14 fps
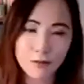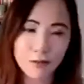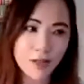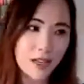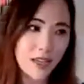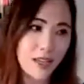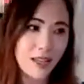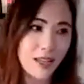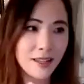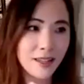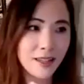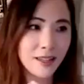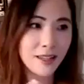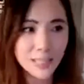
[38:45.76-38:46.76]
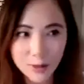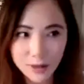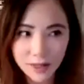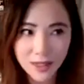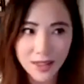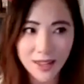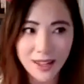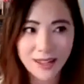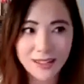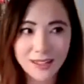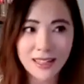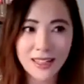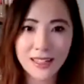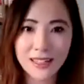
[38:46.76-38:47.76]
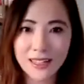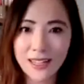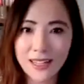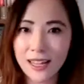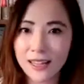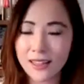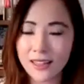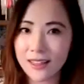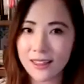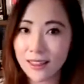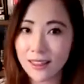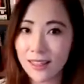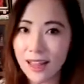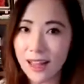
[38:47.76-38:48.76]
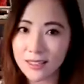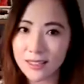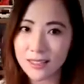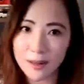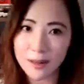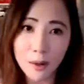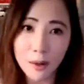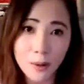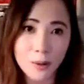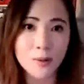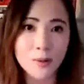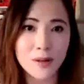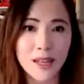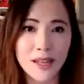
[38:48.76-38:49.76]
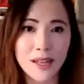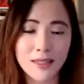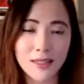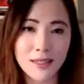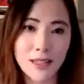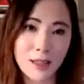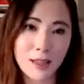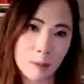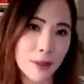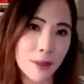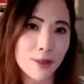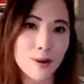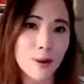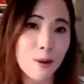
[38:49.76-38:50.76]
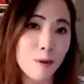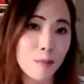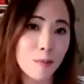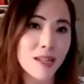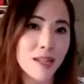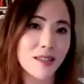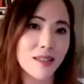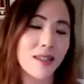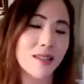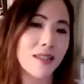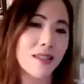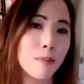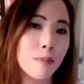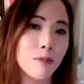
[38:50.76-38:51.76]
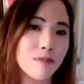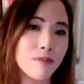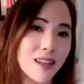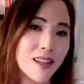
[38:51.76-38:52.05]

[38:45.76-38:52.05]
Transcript: engage with it and they can take it as their own and they can build their own meanings on top of it.